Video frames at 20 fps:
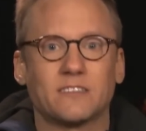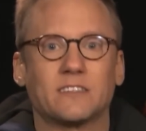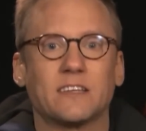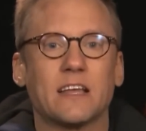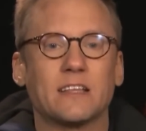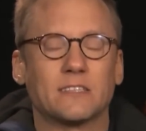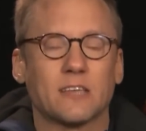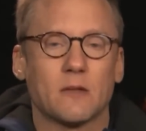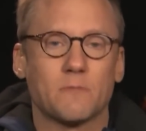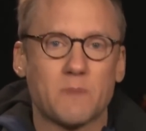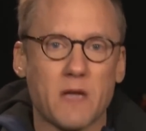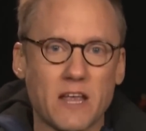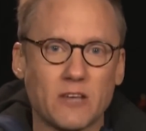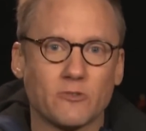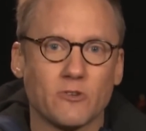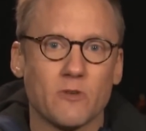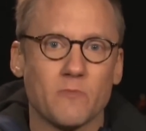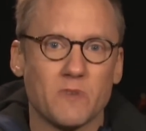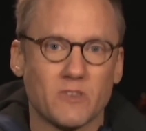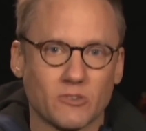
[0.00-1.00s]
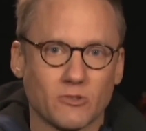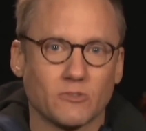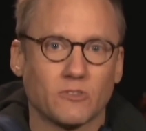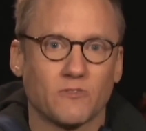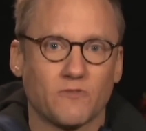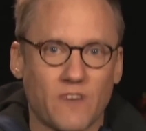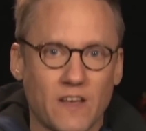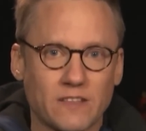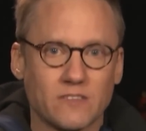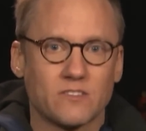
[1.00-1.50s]
States on Patriot missile
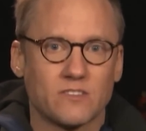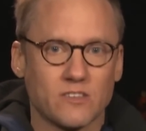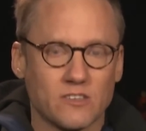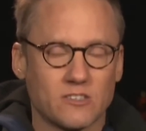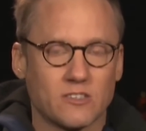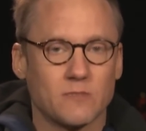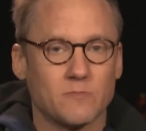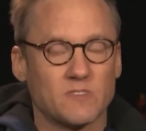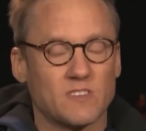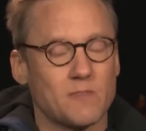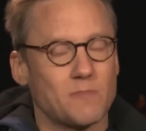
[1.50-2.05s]
defense systems.